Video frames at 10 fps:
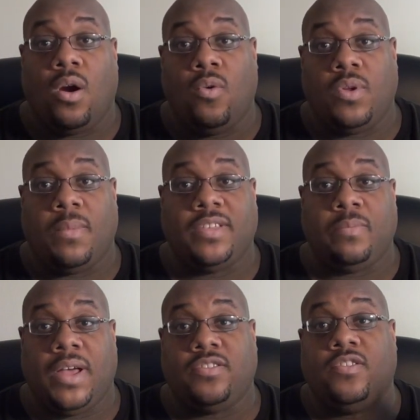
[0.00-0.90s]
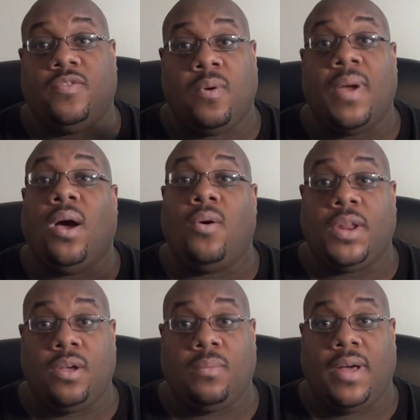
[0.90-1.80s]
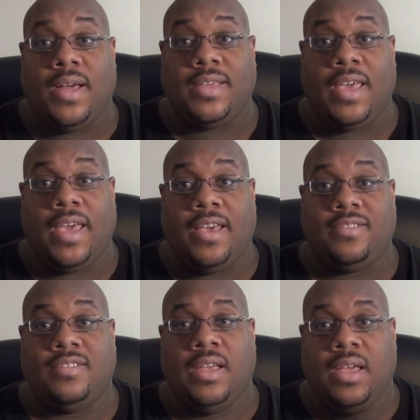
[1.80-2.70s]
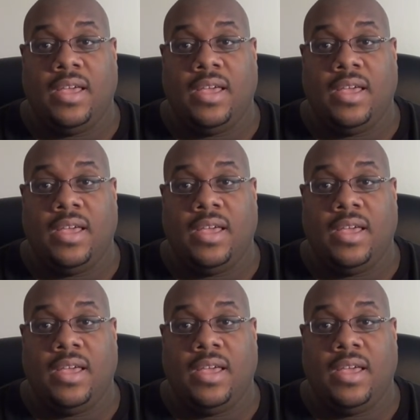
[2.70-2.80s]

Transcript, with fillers: are one of my sponsors for my audio podcast.